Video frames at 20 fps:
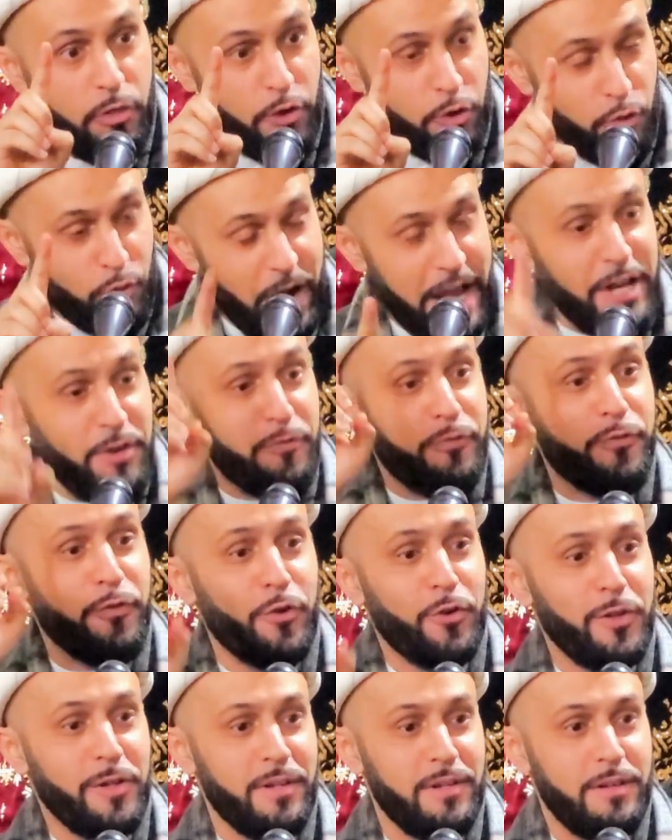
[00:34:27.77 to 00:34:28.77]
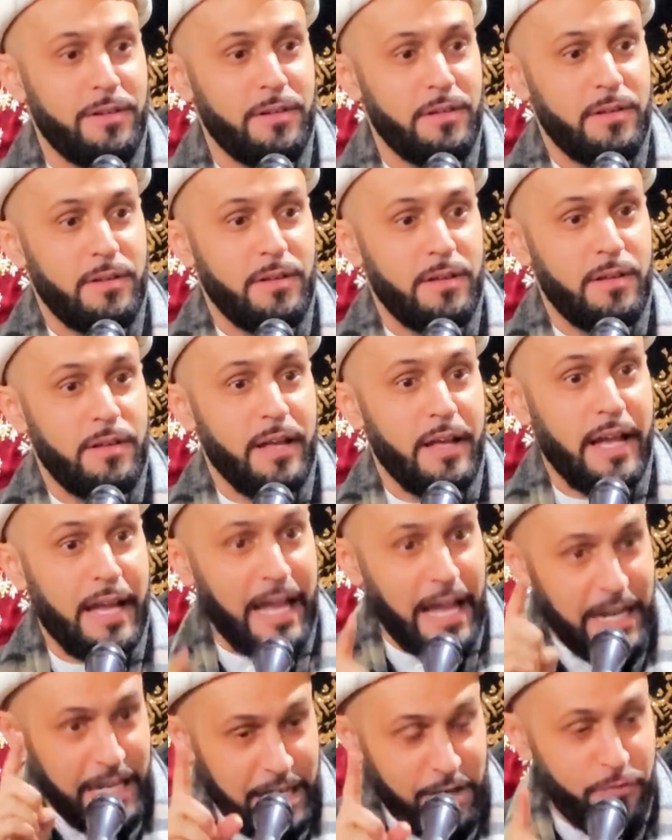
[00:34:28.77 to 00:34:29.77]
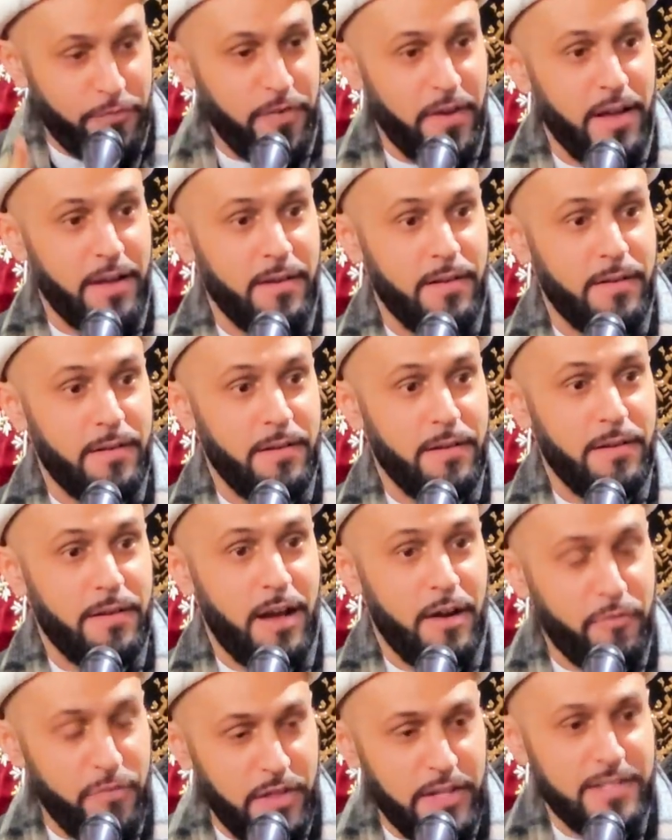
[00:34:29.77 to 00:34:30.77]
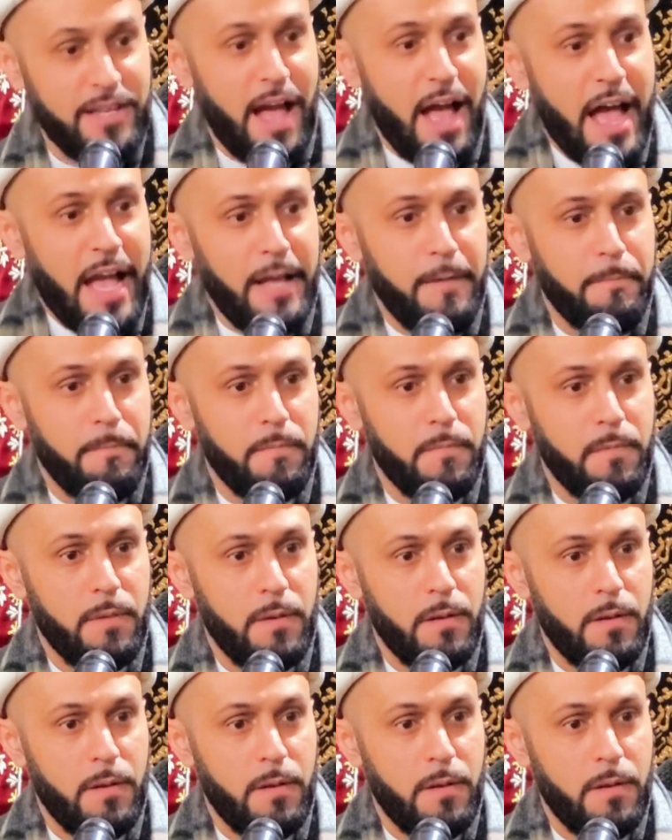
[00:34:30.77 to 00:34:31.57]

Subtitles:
rightful Khalifa of the time,